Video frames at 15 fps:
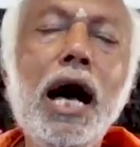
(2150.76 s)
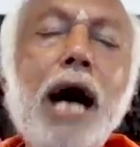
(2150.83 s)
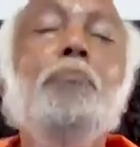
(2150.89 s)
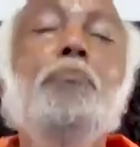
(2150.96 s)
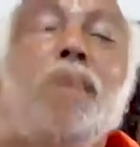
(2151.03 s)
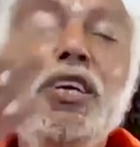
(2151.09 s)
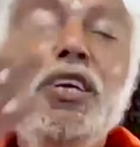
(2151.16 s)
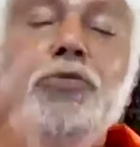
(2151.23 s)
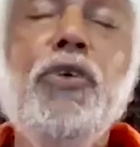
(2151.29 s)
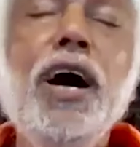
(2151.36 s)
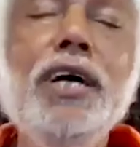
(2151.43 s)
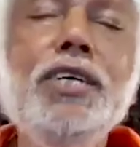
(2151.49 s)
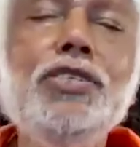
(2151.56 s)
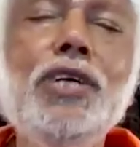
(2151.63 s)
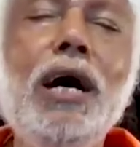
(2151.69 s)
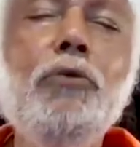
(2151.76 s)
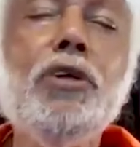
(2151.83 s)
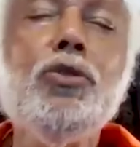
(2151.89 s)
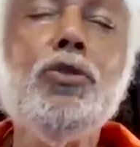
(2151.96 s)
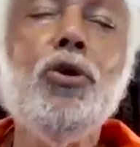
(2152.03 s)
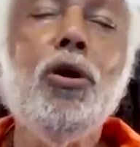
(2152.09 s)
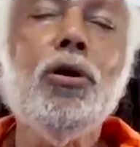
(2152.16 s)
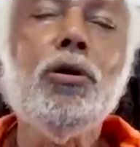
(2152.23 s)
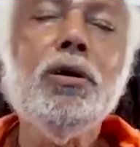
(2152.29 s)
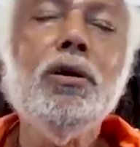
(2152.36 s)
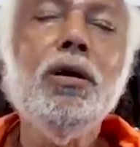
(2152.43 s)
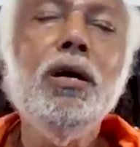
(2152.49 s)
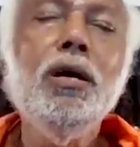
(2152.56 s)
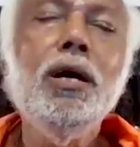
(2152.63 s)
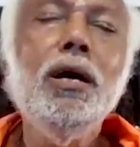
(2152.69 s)
amplifies our thought.
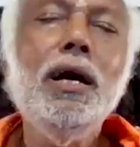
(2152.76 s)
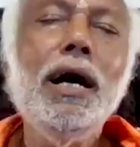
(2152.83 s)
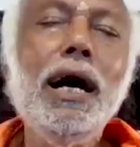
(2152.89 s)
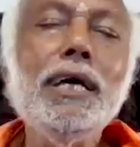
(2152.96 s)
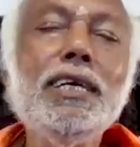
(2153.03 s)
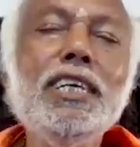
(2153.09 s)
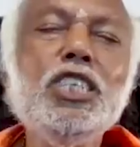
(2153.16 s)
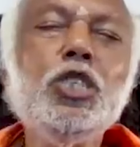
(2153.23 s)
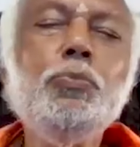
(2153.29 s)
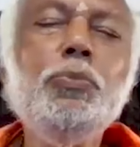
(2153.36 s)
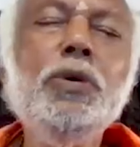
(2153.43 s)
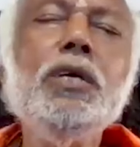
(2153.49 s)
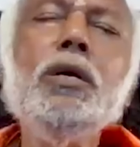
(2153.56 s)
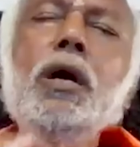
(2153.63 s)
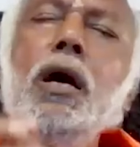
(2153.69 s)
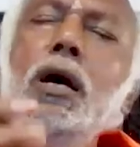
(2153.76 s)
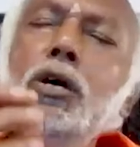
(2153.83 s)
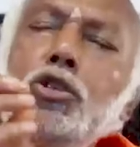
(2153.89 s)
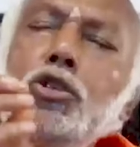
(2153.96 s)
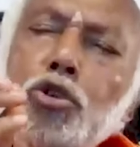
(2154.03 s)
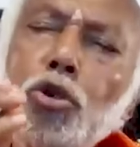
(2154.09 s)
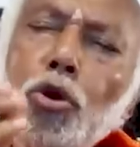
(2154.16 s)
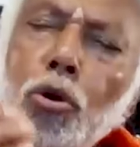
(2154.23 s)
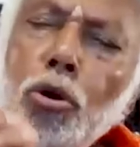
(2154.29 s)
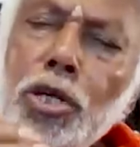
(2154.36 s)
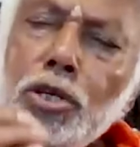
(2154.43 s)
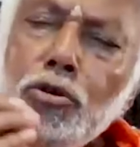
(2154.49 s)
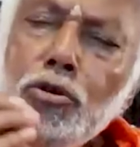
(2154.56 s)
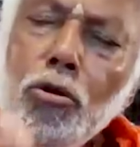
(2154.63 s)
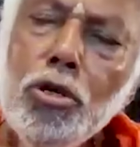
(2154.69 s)
I can speak
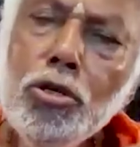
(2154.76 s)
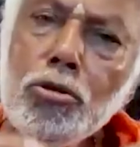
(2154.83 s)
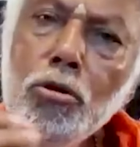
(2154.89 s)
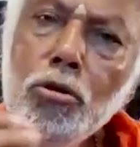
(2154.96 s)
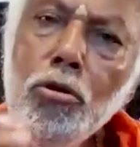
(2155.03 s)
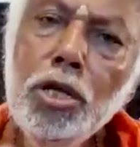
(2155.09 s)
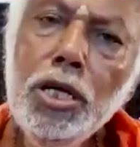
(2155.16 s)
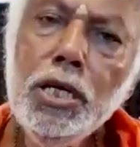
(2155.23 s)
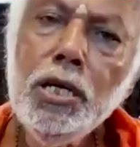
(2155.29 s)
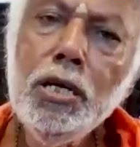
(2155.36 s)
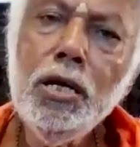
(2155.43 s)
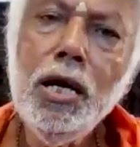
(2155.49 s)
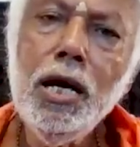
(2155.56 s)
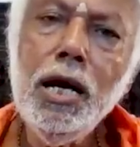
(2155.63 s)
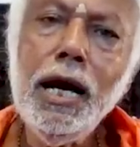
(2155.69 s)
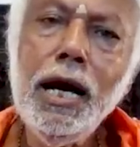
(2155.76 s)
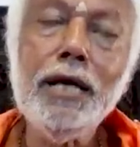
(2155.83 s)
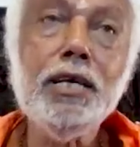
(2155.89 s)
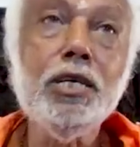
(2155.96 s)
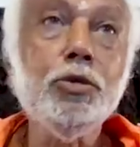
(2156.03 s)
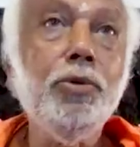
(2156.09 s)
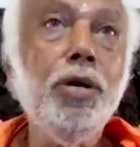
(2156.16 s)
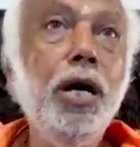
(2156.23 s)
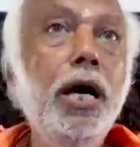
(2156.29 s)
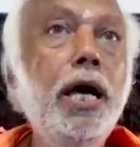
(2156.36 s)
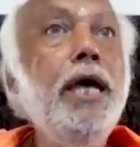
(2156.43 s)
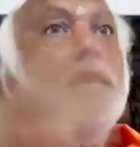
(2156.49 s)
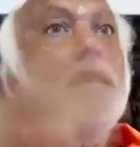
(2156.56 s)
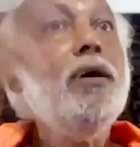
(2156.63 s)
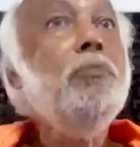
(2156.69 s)
slowly, slowly, slowly. I can,
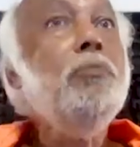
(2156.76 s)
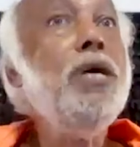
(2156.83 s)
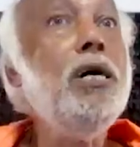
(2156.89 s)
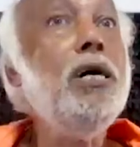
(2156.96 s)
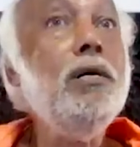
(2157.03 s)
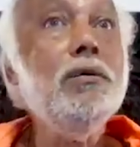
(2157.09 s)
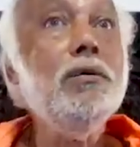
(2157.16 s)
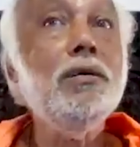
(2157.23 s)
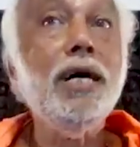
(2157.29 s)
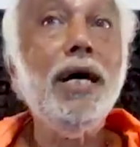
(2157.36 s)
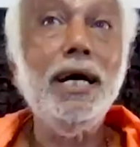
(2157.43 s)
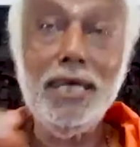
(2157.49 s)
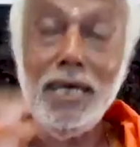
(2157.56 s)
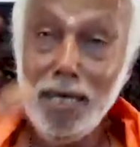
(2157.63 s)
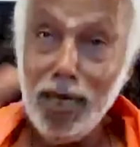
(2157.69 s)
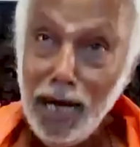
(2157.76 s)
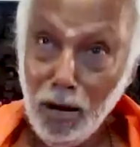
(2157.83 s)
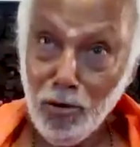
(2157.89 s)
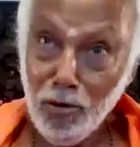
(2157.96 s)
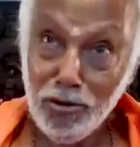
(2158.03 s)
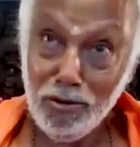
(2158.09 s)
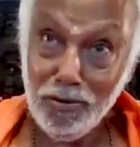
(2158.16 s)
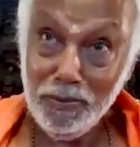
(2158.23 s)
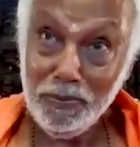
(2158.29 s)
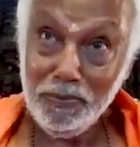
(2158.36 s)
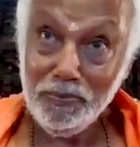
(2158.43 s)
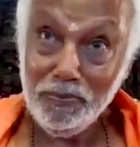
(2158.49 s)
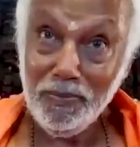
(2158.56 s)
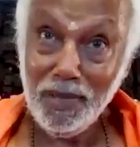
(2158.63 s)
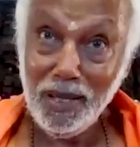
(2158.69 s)
hey, come here. I can loud.
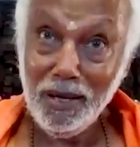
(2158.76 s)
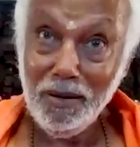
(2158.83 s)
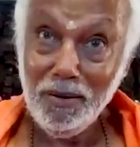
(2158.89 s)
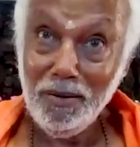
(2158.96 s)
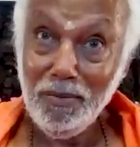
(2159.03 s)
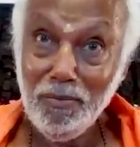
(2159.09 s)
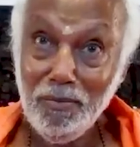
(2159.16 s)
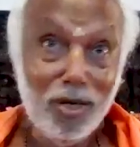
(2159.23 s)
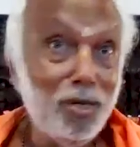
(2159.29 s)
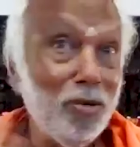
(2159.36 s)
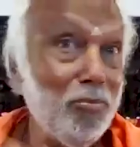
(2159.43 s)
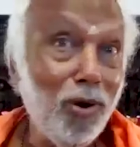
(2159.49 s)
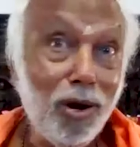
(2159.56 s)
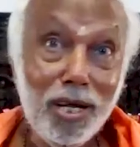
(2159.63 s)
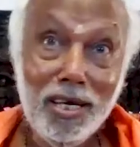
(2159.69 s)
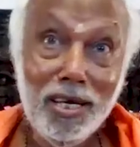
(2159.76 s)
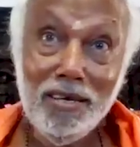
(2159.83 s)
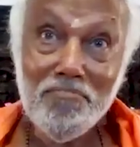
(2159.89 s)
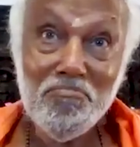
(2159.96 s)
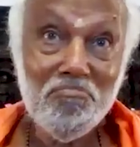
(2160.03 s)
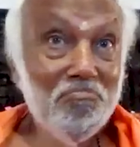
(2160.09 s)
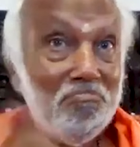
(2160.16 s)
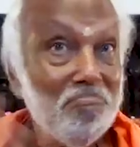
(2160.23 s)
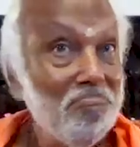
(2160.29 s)
But the body